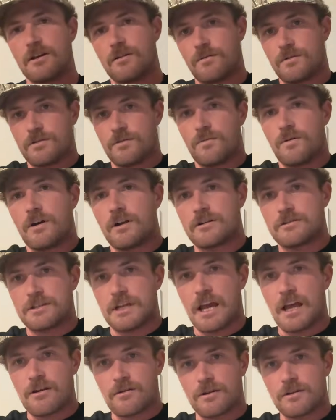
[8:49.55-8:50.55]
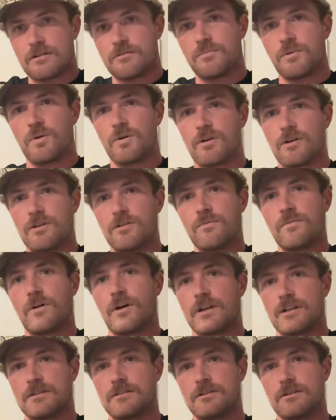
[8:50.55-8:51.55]
when the water's entering the board, you
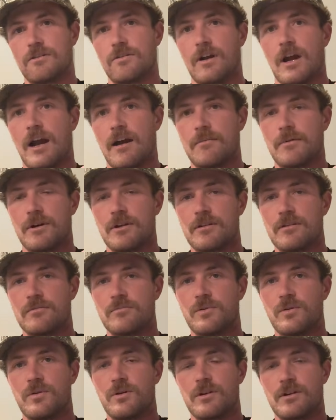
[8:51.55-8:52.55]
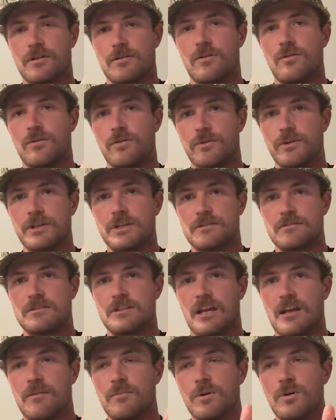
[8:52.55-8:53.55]
want it to grab onto the board and hold it
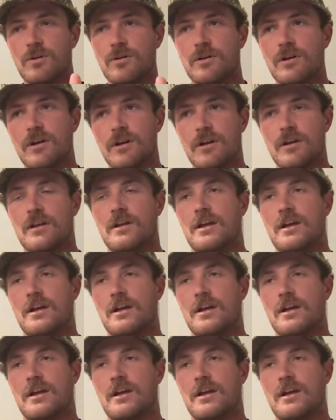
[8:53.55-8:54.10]
stable.